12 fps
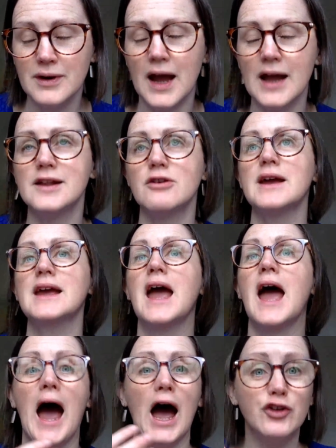
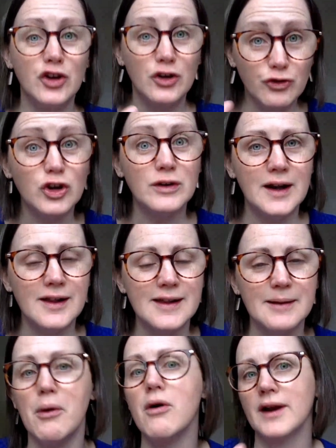category and who do need
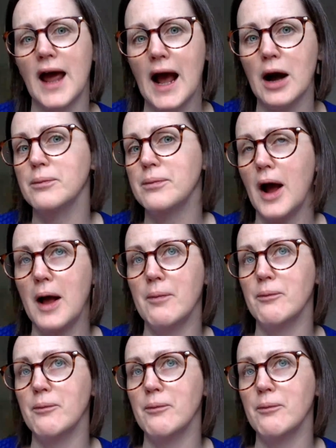support and help,